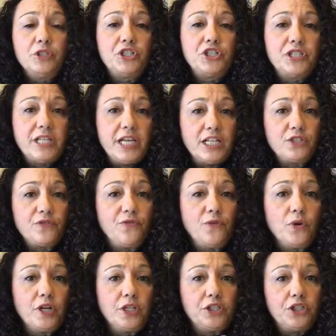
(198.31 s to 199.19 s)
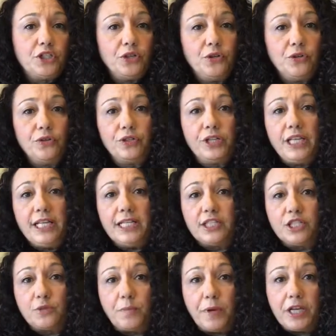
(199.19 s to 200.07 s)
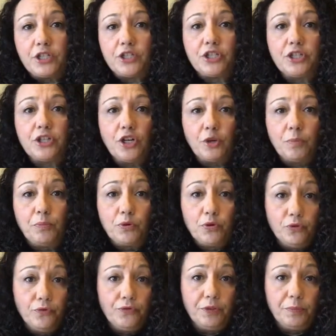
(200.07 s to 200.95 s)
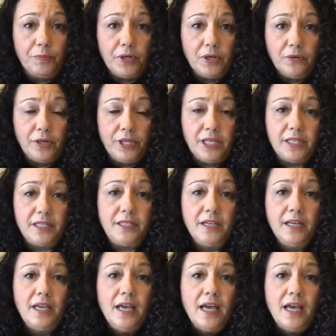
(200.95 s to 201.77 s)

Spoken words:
stands for Attorney Inspection Approval Period.